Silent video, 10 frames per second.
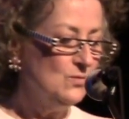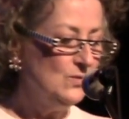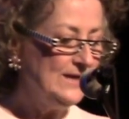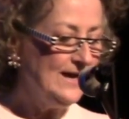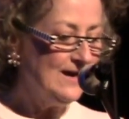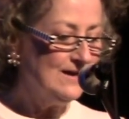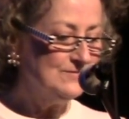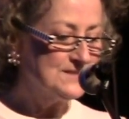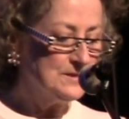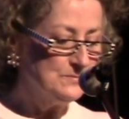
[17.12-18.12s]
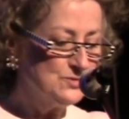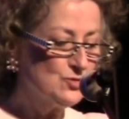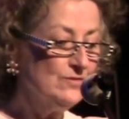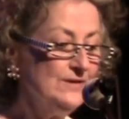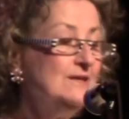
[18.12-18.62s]
we have some
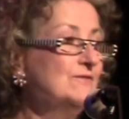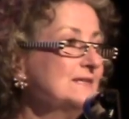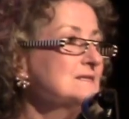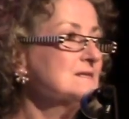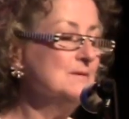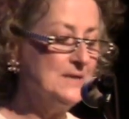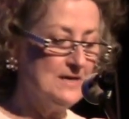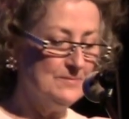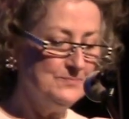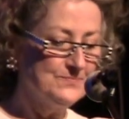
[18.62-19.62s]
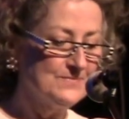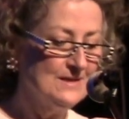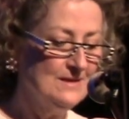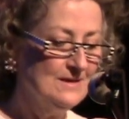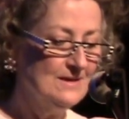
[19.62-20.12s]
terrific events coming up,
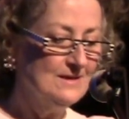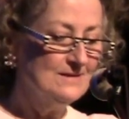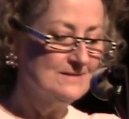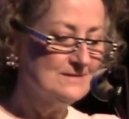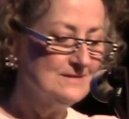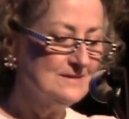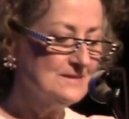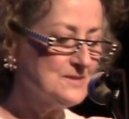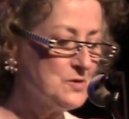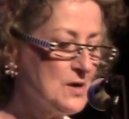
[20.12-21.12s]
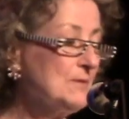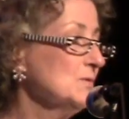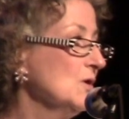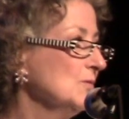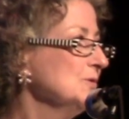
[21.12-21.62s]
so
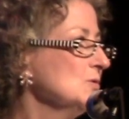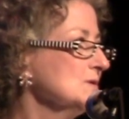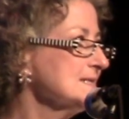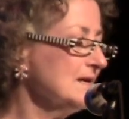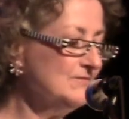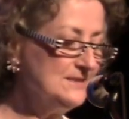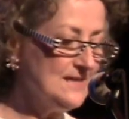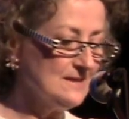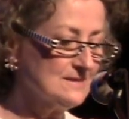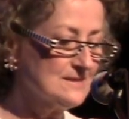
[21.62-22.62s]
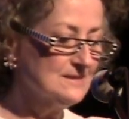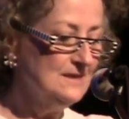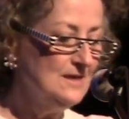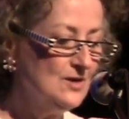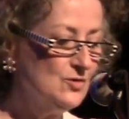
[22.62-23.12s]
I hope you will save the dates.
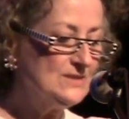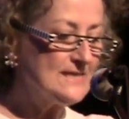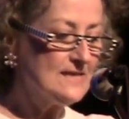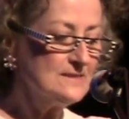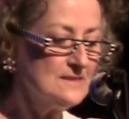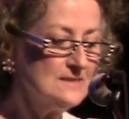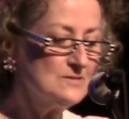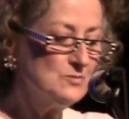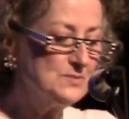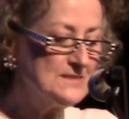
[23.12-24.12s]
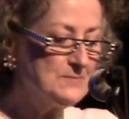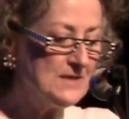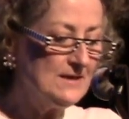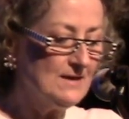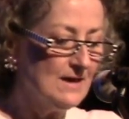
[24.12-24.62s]
Chris Estes will be
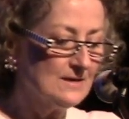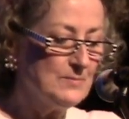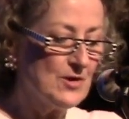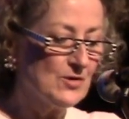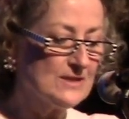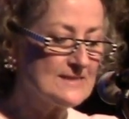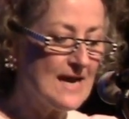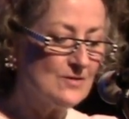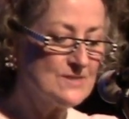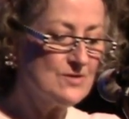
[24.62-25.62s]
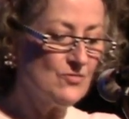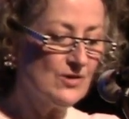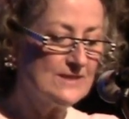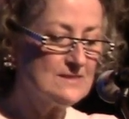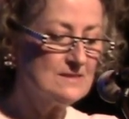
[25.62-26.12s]
speaking on America's housing
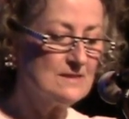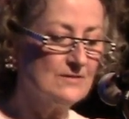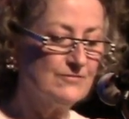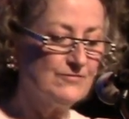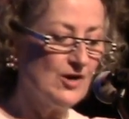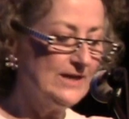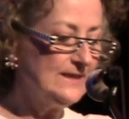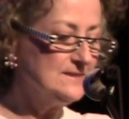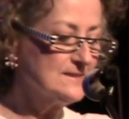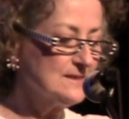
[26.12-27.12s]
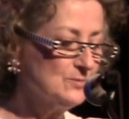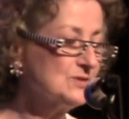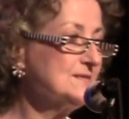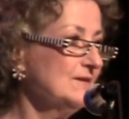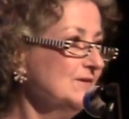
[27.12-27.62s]
crisis on Friday,
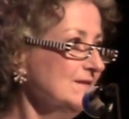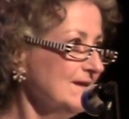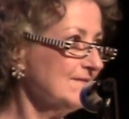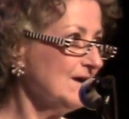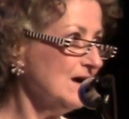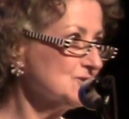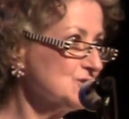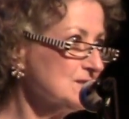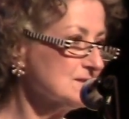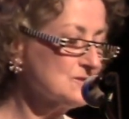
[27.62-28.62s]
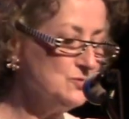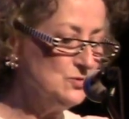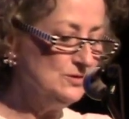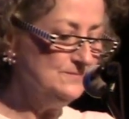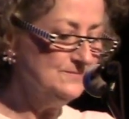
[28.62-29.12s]
December seventh at the Hotchkiss
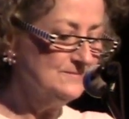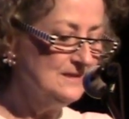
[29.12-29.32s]
School.